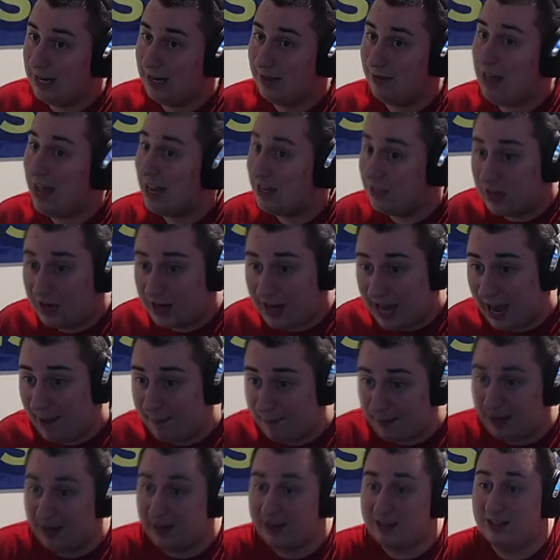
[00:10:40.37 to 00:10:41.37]
that's not
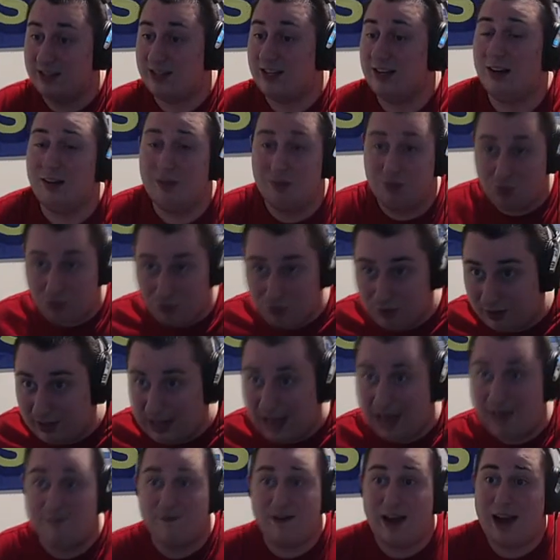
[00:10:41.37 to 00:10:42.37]
happening because
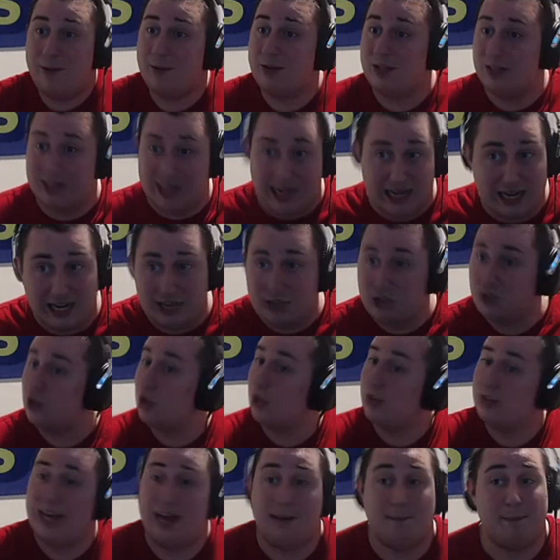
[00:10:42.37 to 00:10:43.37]
that fight with Sydney just
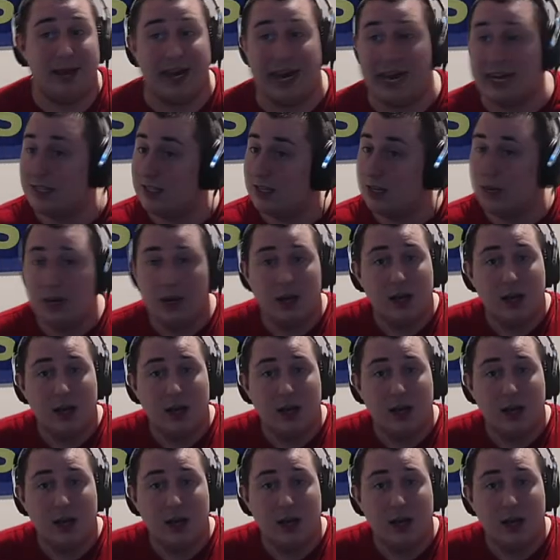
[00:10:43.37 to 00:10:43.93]
took 10 minutes.